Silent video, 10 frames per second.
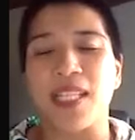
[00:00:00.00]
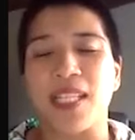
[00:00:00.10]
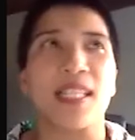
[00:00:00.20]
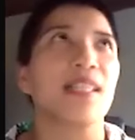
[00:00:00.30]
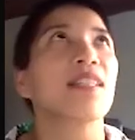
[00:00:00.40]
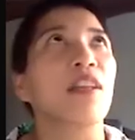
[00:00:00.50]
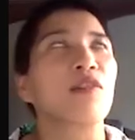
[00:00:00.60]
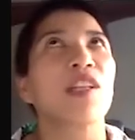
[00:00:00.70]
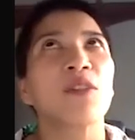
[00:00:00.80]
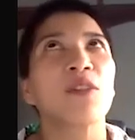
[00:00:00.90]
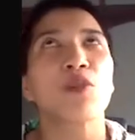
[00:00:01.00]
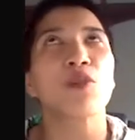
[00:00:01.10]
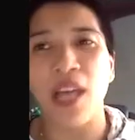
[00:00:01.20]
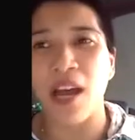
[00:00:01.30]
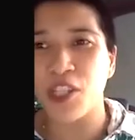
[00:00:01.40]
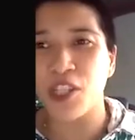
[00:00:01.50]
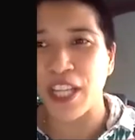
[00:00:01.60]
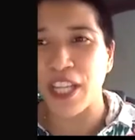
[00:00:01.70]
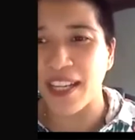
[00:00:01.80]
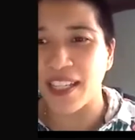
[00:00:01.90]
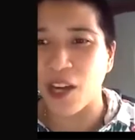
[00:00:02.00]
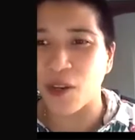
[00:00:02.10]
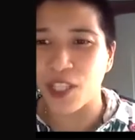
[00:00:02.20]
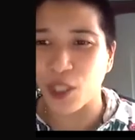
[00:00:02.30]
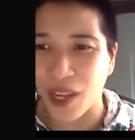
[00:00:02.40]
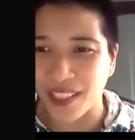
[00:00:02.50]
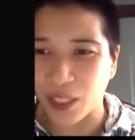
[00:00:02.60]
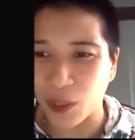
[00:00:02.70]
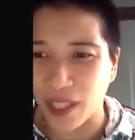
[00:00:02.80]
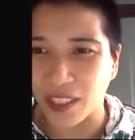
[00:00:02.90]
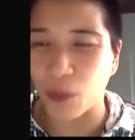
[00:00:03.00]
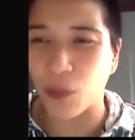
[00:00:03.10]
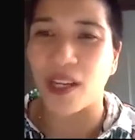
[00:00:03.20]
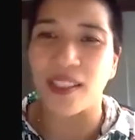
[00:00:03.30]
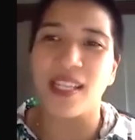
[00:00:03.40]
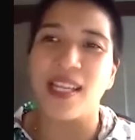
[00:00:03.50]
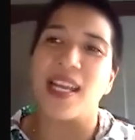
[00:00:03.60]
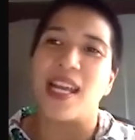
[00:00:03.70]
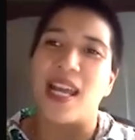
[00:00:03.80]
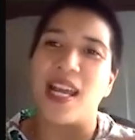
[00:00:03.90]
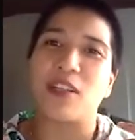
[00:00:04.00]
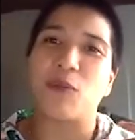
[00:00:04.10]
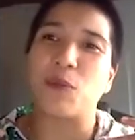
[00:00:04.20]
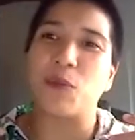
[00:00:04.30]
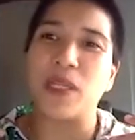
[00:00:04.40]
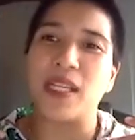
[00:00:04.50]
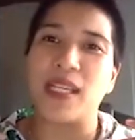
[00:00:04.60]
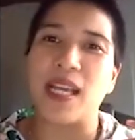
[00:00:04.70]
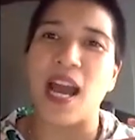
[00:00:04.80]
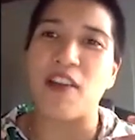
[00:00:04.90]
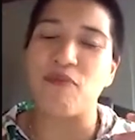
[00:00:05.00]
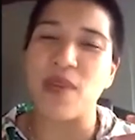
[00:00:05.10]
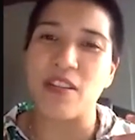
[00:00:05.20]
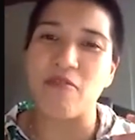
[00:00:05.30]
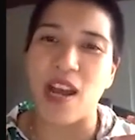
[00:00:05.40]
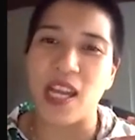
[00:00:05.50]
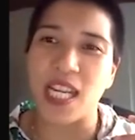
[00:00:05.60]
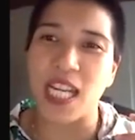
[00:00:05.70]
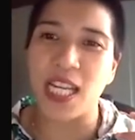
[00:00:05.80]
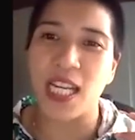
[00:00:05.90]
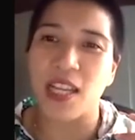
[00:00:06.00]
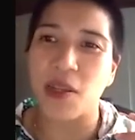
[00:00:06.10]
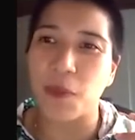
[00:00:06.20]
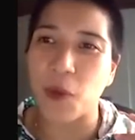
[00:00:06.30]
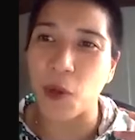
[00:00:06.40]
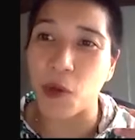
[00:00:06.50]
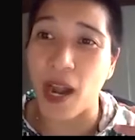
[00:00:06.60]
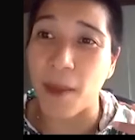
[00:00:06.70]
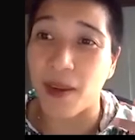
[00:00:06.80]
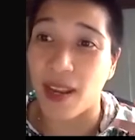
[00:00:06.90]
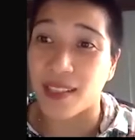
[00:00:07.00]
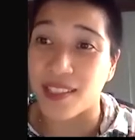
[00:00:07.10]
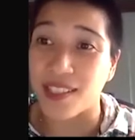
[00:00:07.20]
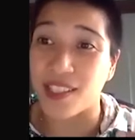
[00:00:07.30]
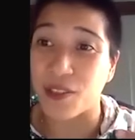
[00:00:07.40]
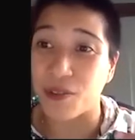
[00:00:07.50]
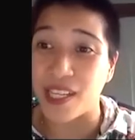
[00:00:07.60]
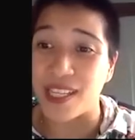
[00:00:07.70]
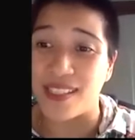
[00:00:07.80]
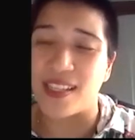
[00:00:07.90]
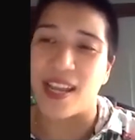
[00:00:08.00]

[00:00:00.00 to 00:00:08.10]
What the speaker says: That was 2009. Now it's 2021, and we have been running the program Let's Read.